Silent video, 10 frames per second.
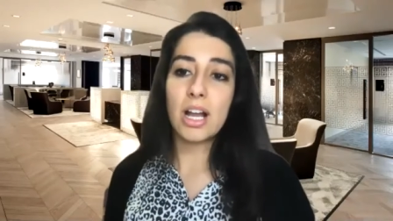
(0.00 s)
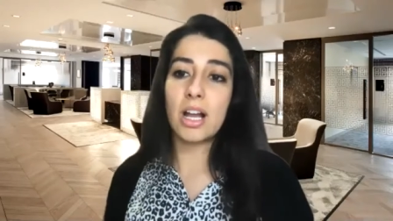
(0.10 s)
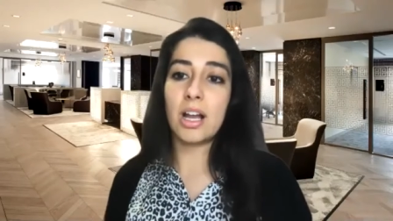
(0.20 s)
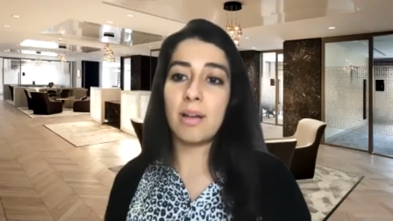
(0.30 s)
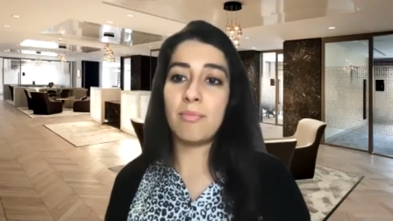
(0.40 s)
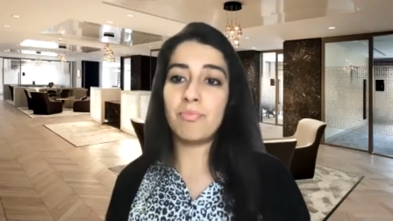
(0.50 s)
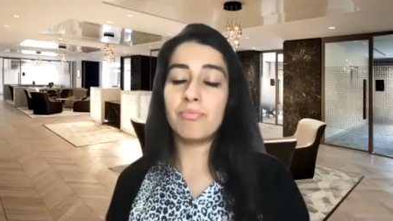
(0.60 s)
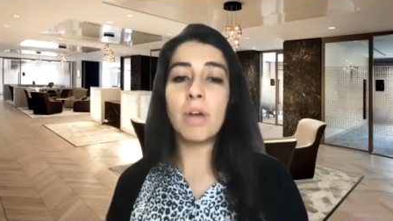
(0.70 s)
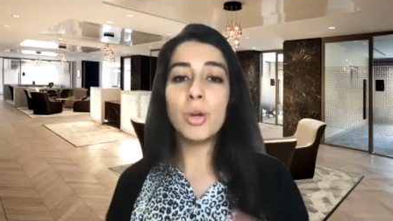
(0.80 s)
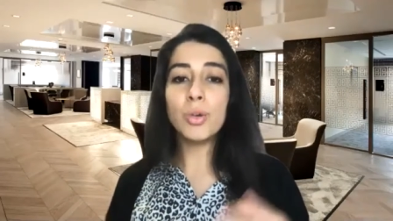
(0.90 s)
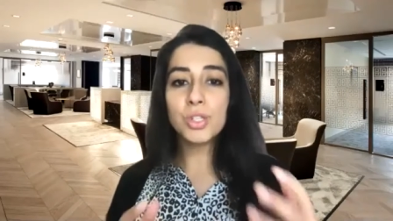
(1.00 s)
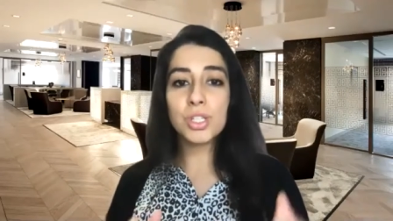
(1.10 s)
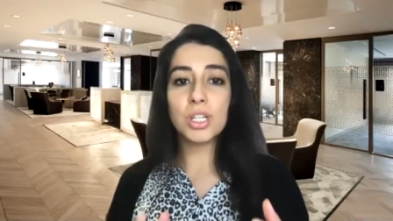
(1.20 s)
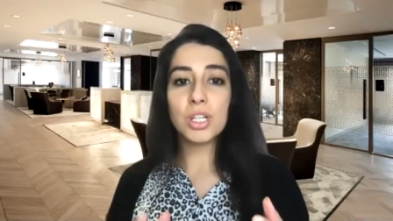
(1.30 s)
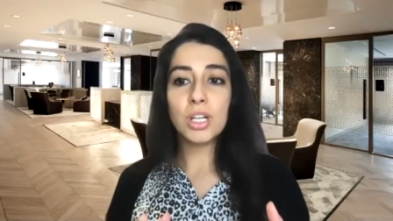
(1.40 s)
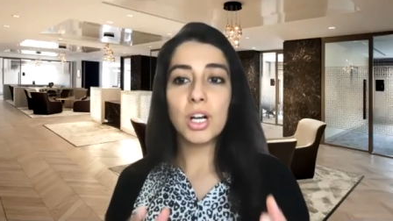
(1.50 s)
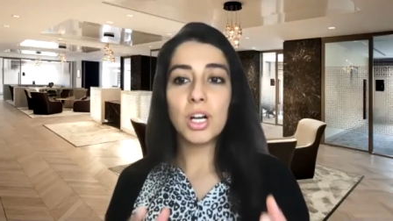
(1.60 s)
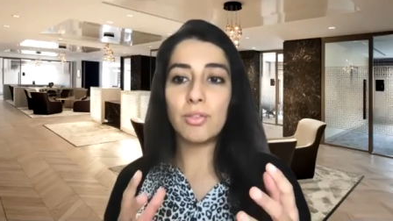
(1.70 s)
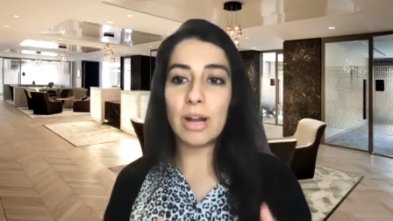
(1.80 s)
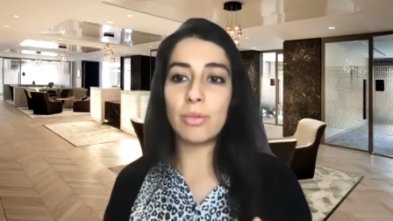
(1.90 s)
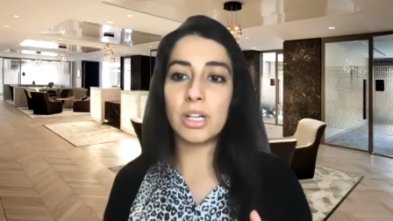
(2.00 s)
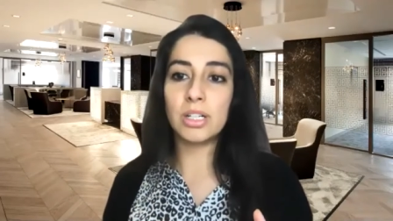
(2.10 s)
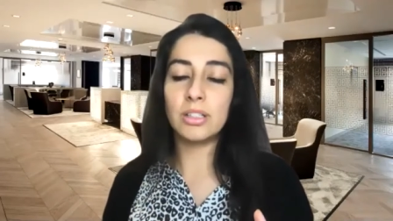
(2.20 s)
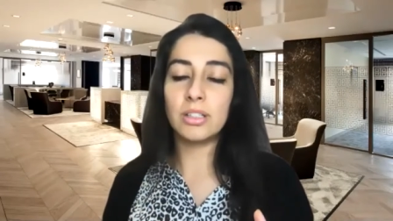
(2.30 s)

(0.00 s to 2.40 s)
Um, most of our